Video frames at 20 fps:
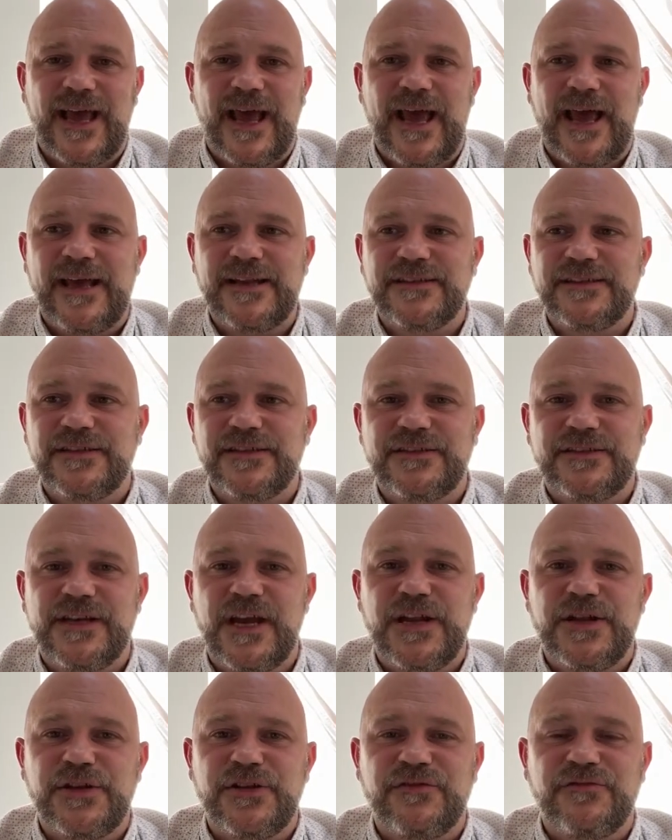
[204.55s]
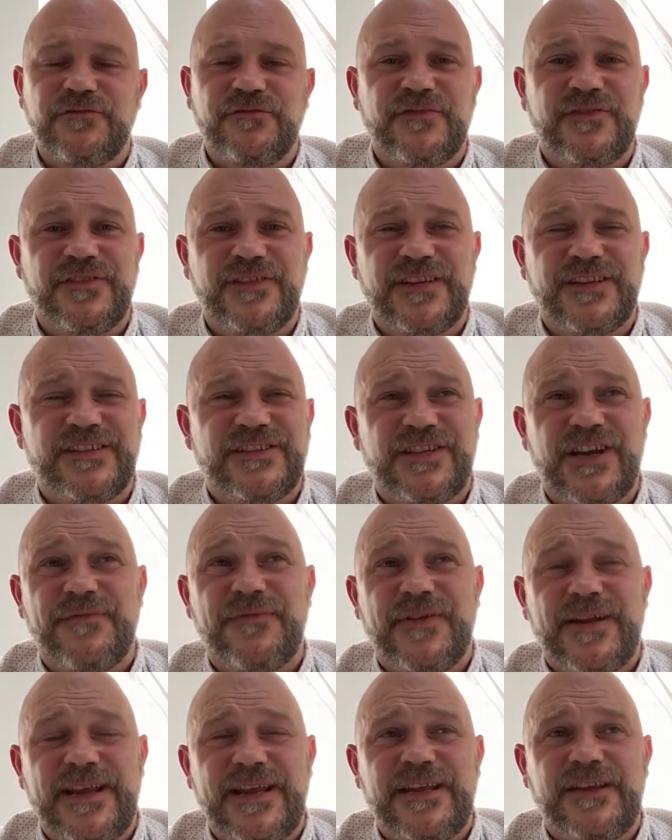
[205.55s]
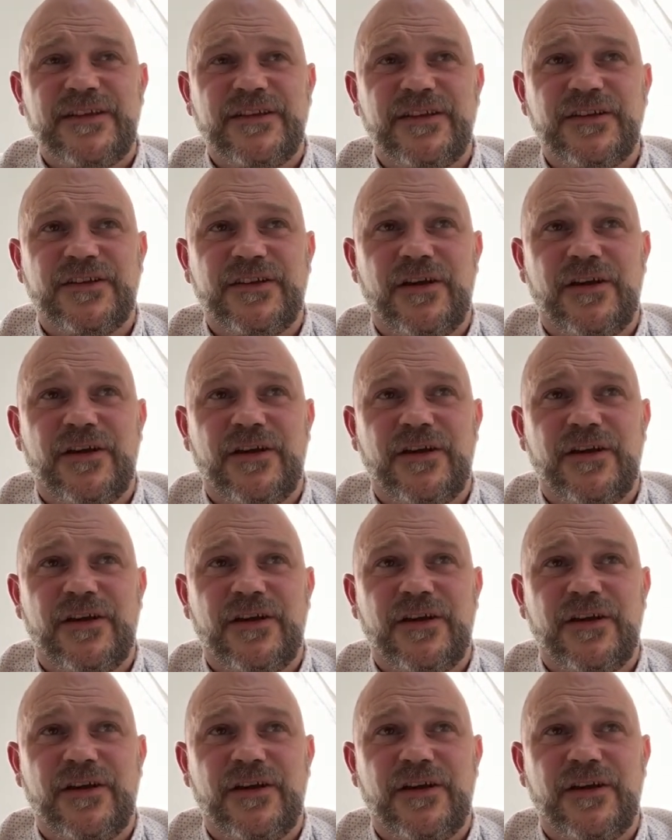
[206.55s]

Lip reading: and generally